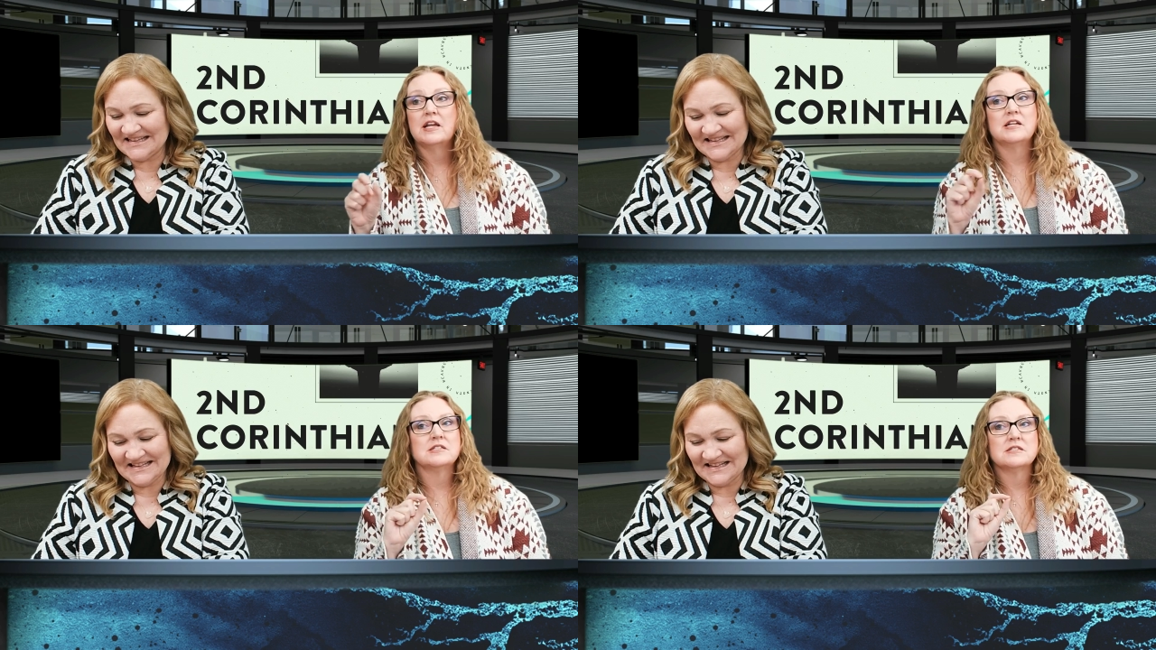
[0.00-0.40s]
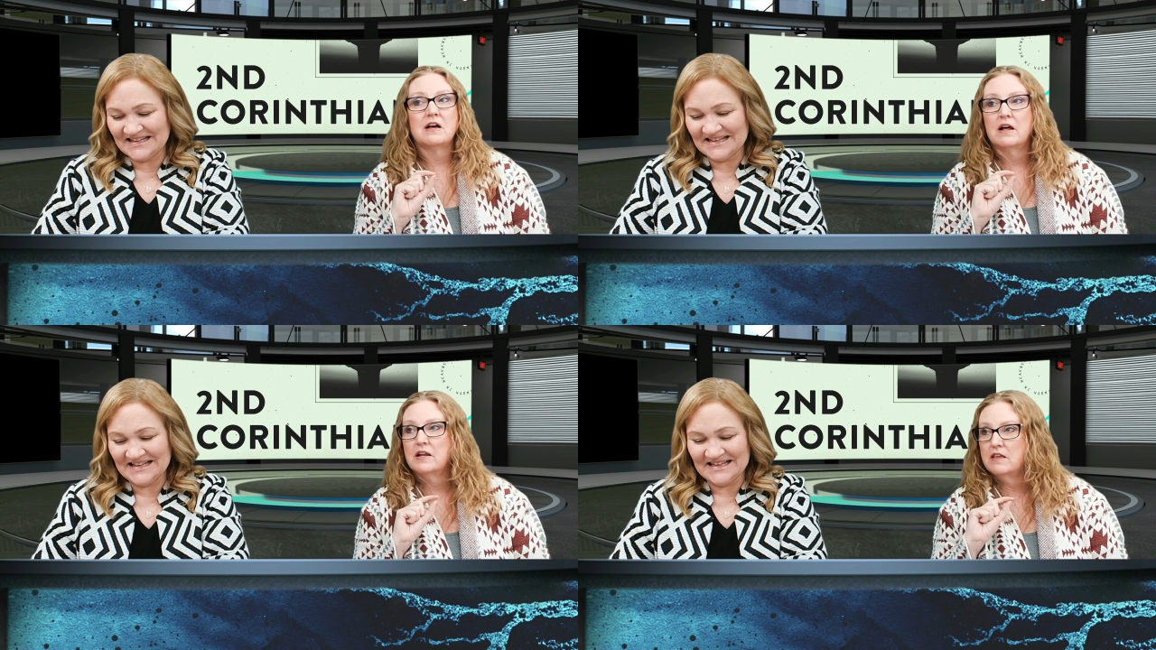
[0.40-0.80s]
Speaker 1: It is
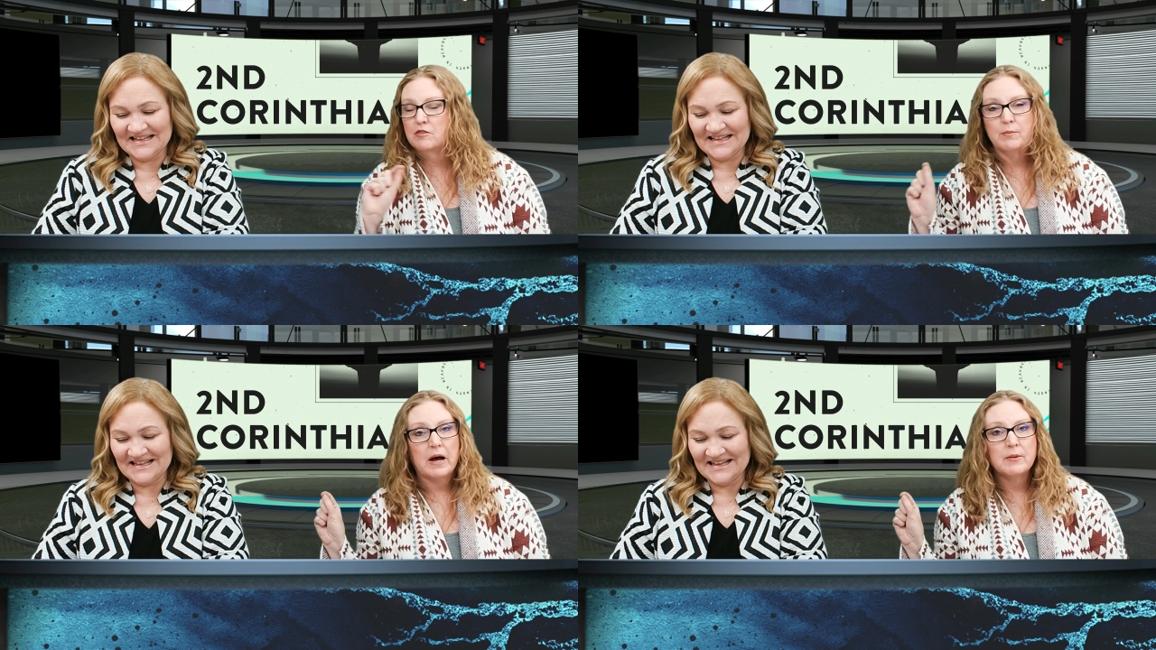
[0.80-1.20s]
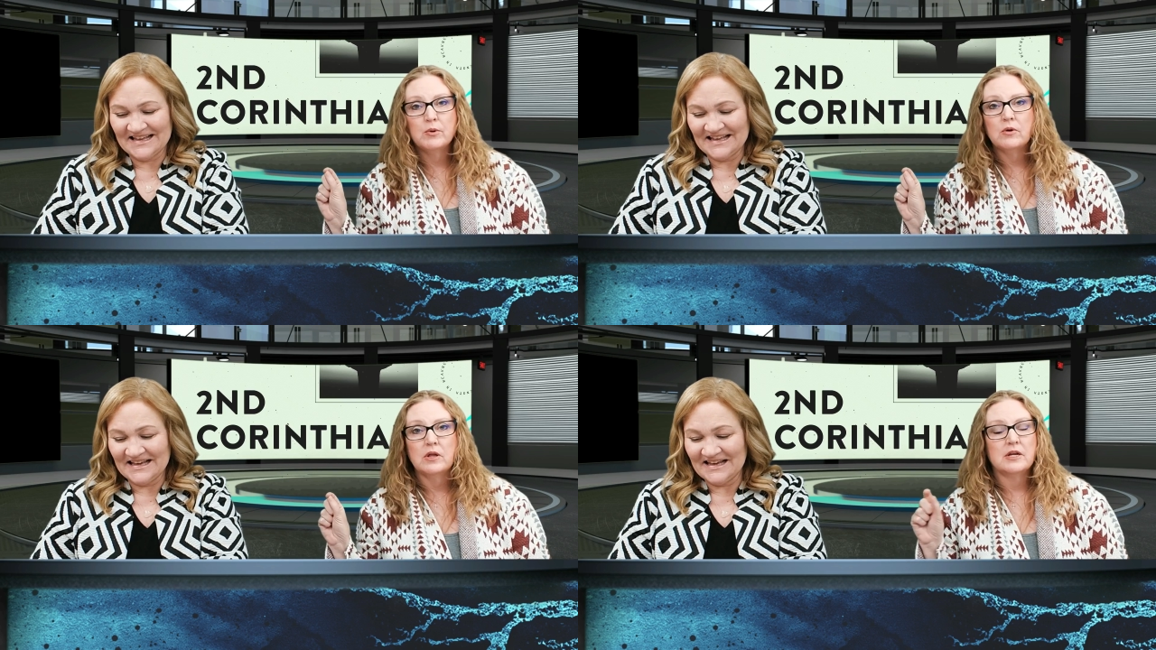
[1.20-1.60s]
not in the
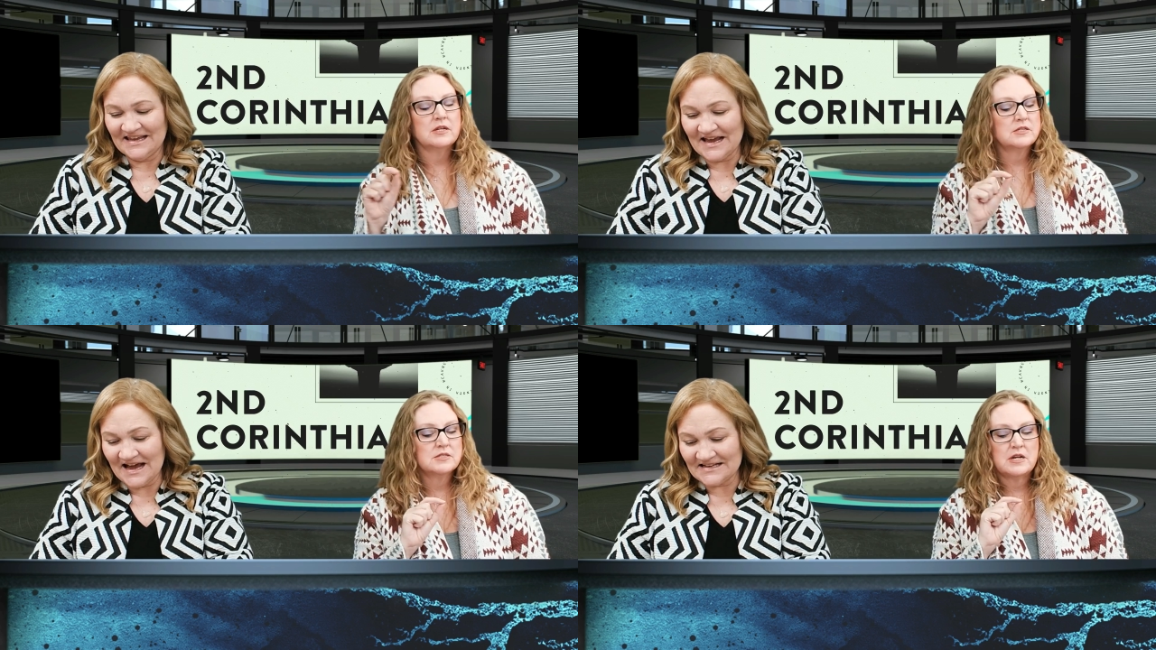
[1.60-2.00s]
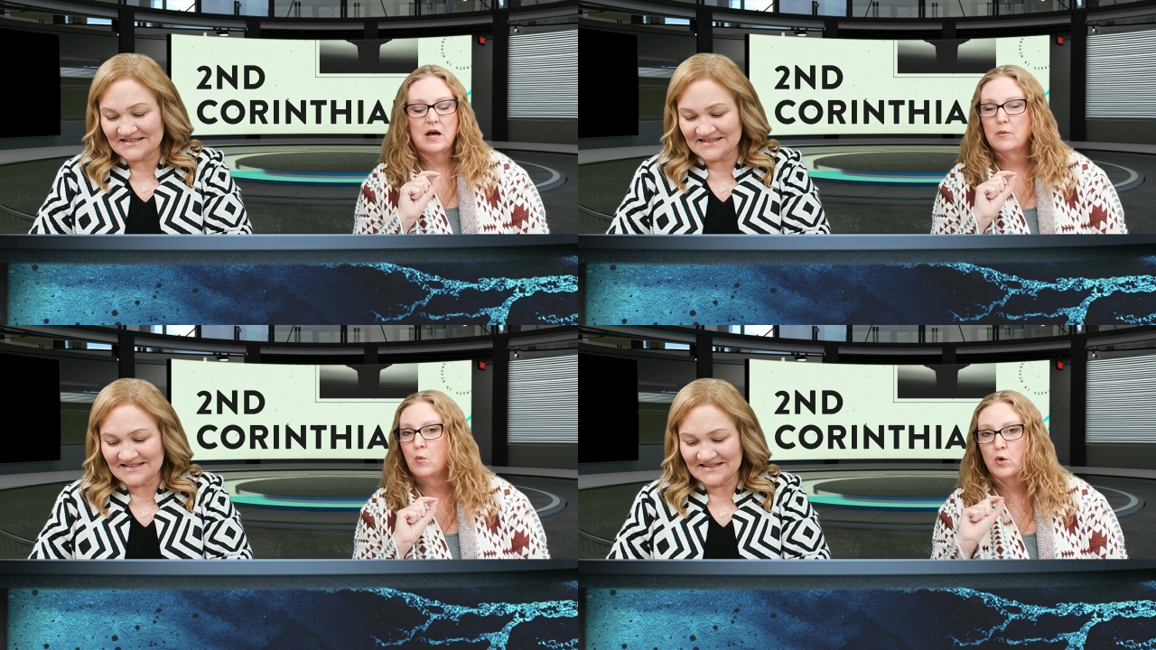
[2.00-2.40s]
Bible. It is yes.
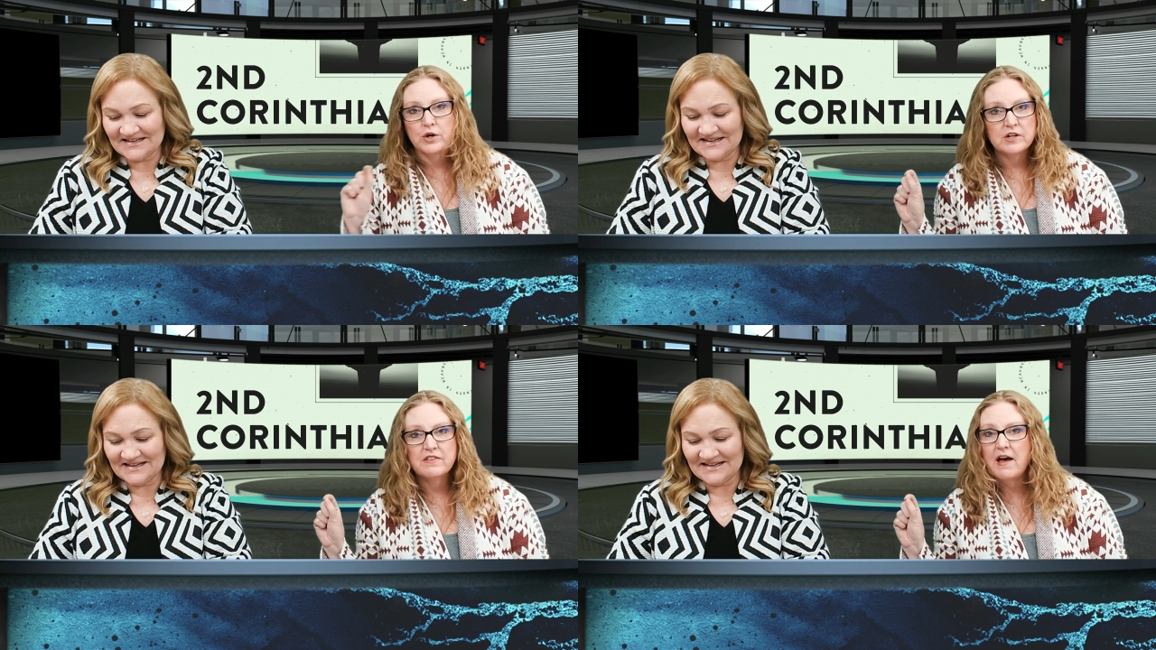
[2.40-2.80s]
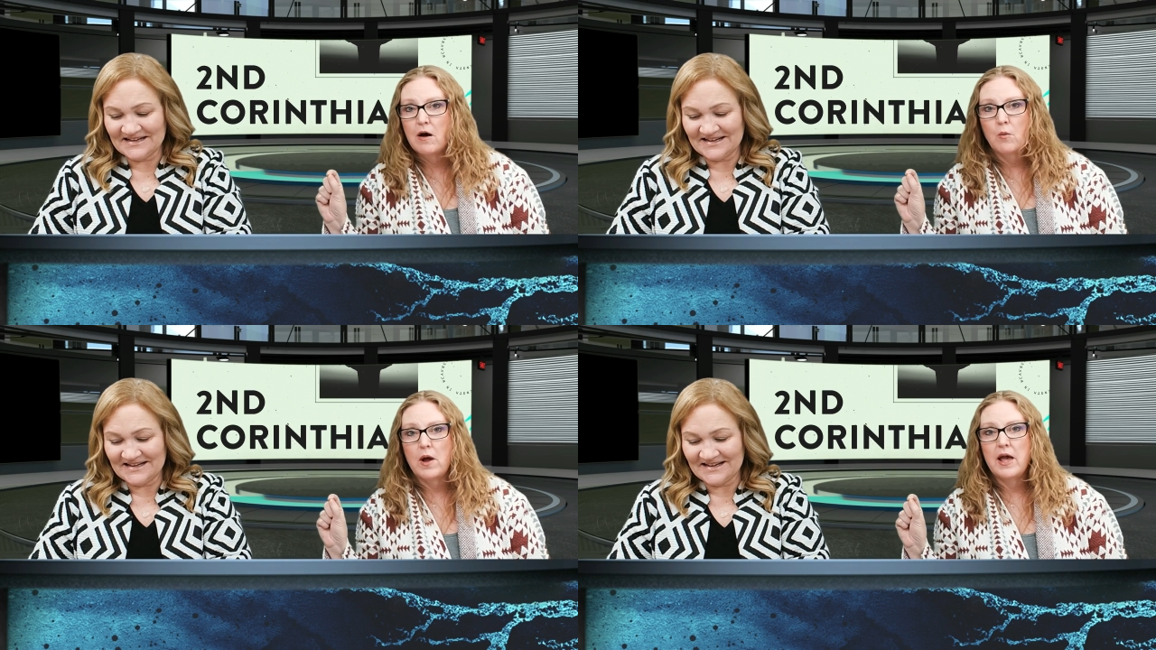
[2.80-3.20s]
not worded that
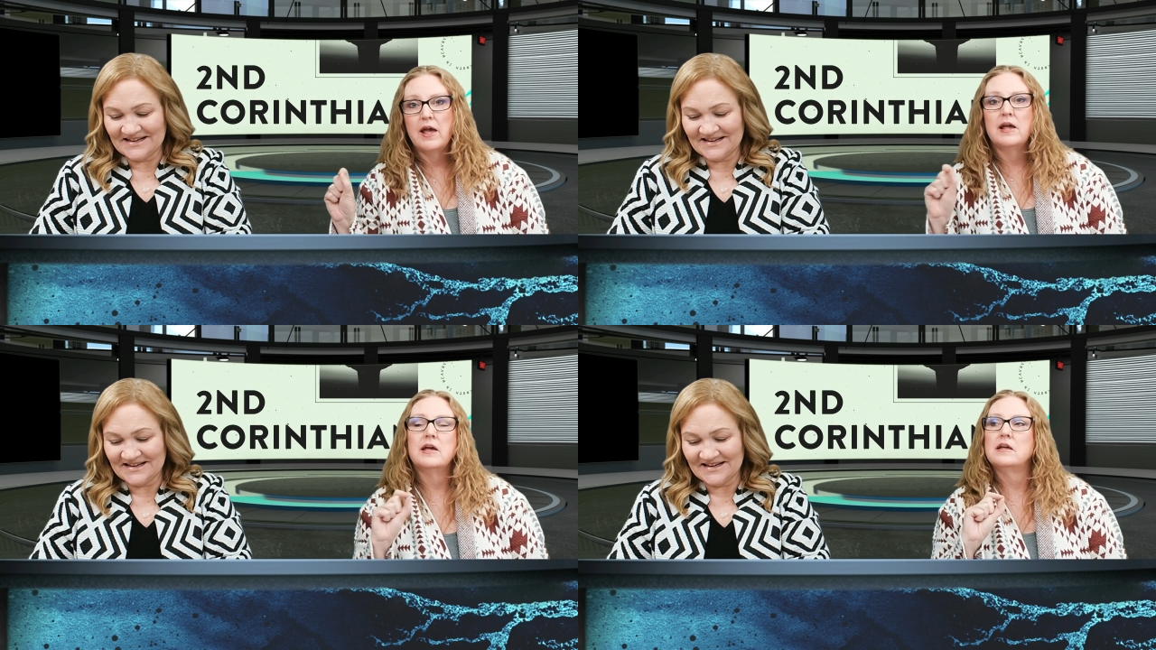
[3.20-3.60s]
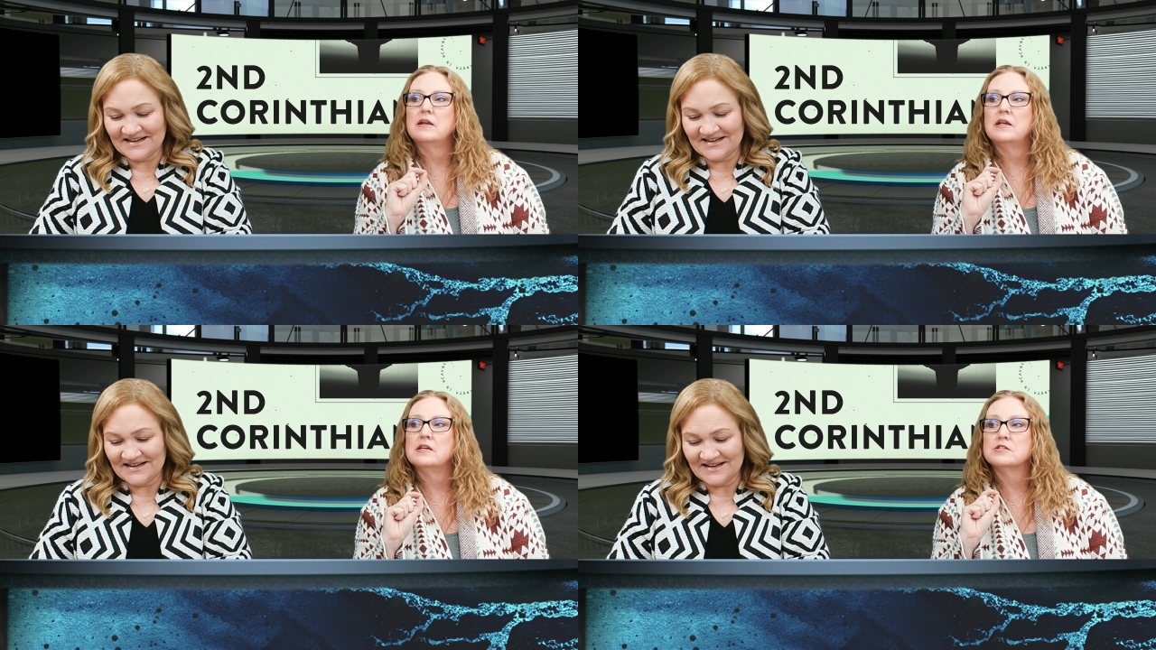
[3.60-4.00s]
way. It
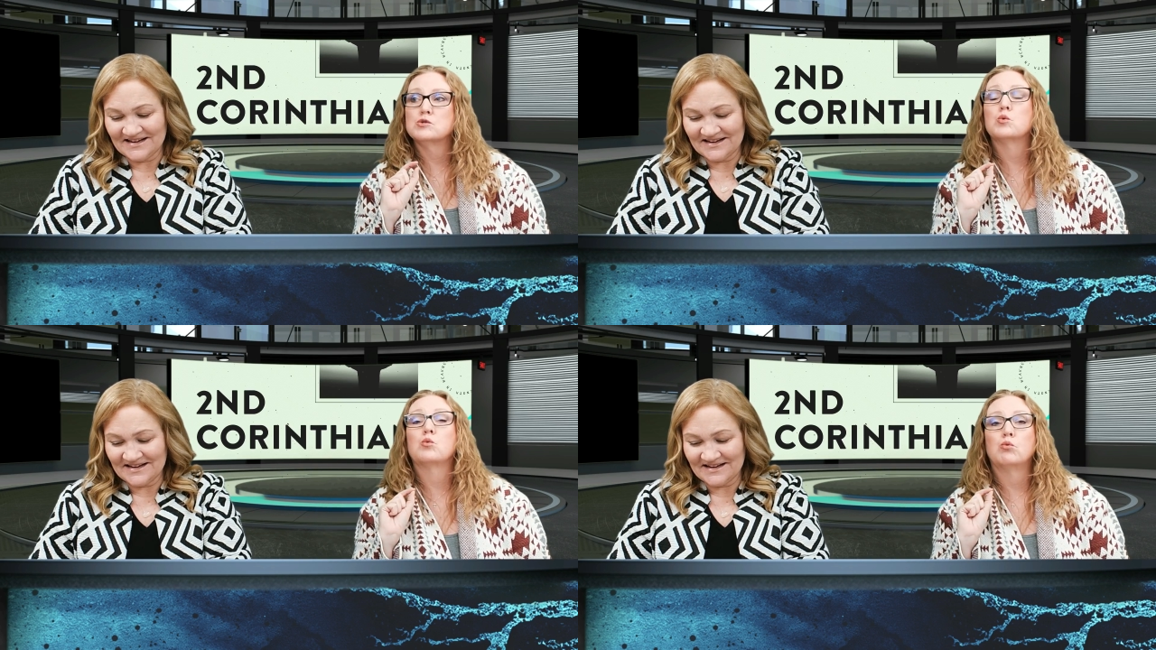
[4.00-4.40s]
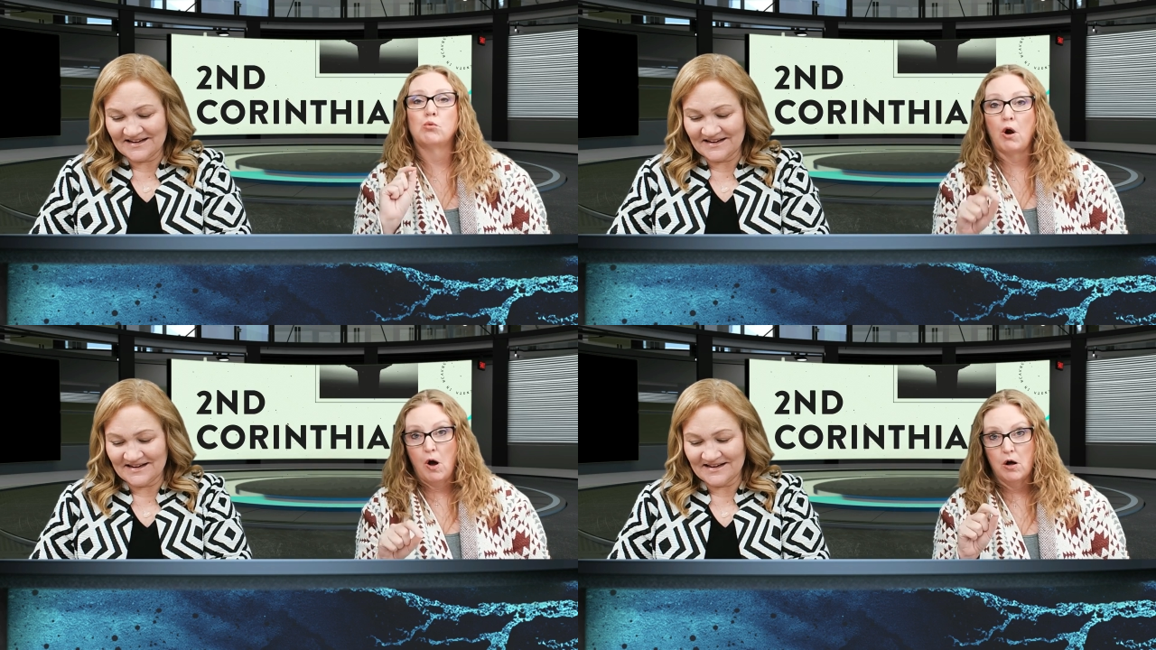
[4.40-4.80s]
is
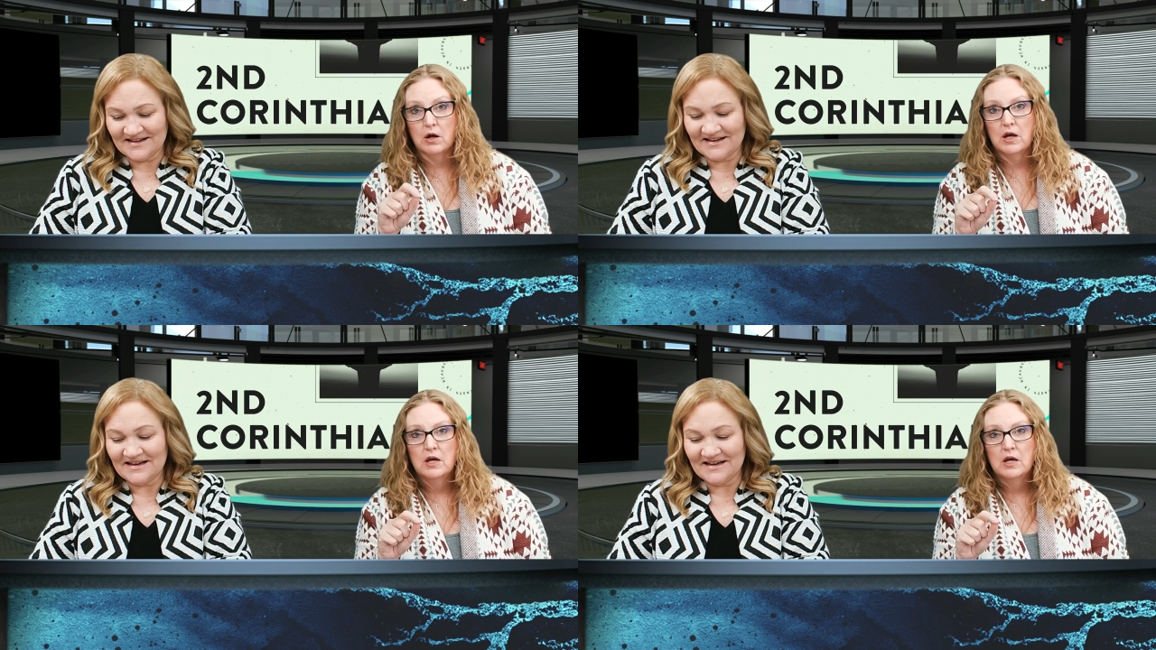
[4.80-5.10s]
wrong.